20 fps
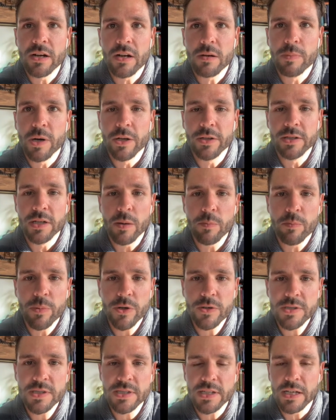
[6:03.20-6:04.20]
about
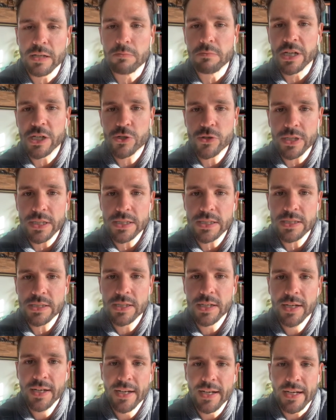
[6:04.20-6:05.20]
numbers and metrics
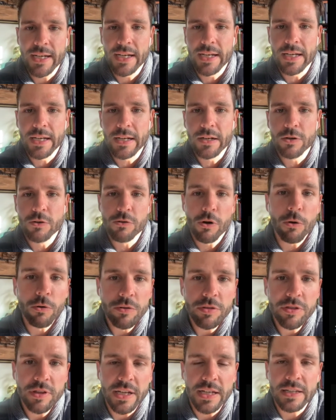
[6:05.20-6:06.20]
and
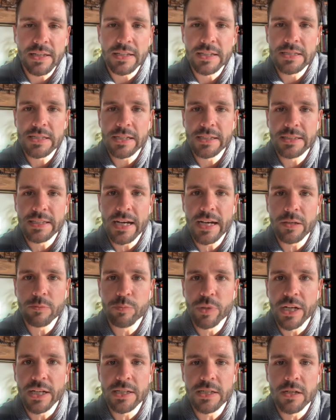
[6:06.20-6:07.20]
growth and things like that.
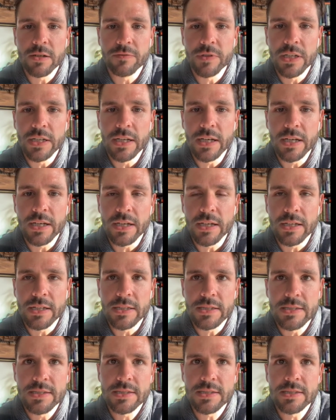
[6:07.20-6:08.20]
But at the end of the day,
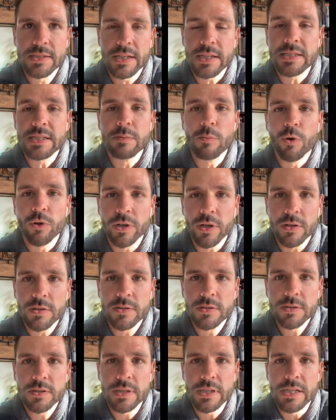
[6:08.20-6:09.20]
it's
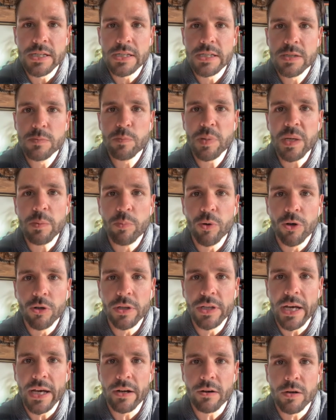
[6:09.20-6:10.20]
testimonials. It is people
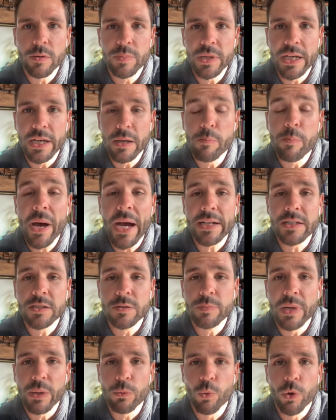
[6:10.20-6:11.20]
that are being
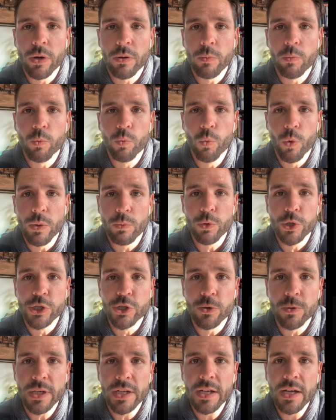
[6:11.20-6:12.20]
impacted by what we're
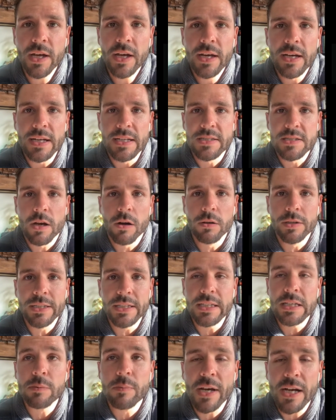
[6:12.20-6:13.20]
doing. It's all the
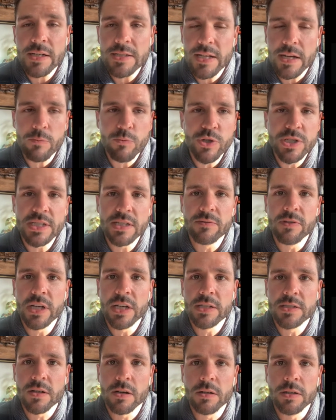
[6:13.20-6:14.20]
emails that I'm receiving.
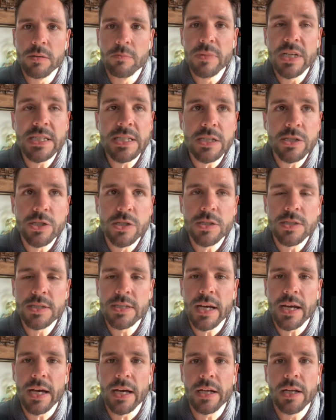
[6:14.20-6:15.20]
It's all the messages
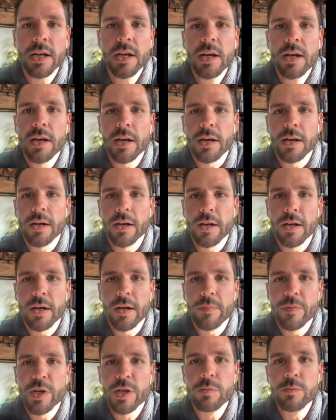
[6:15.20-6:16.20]
that
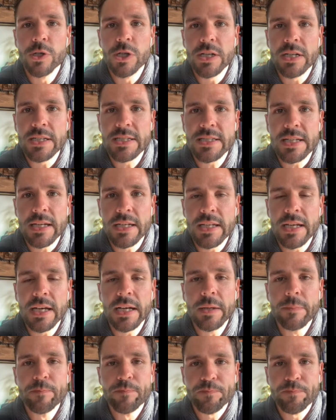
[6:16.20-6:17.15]
the community is sending.